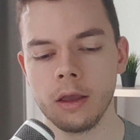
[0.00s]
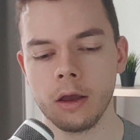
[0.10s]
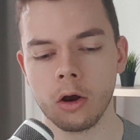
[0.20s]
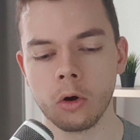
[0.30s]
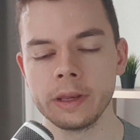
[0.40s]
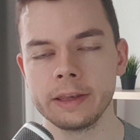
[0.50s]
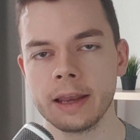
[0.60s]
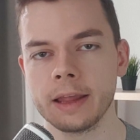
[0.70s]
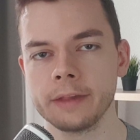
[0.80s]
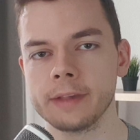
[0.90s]
Only then
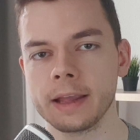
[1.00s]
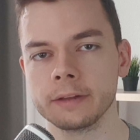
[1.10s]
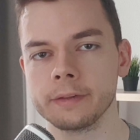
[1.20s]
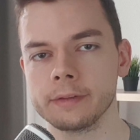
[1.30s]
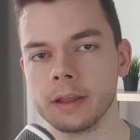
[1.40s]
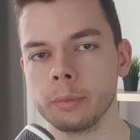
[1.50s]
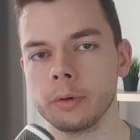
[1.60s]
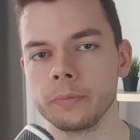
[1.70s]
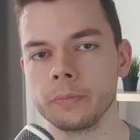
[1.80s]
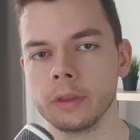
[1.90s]
as the second step,
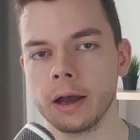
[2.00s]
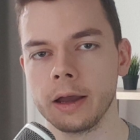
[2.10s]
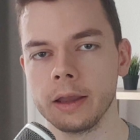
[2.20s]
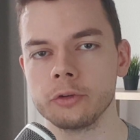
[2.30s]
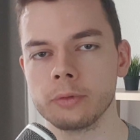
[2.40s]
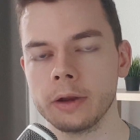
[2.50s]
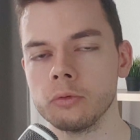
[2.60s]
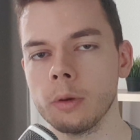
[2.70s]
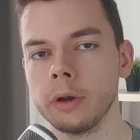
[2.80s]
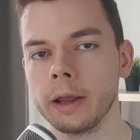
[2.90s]
I try to
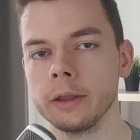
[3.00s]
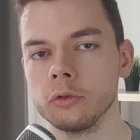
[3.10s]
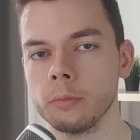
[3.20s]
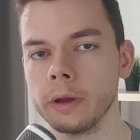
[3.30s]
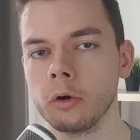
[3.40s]
apply it to my own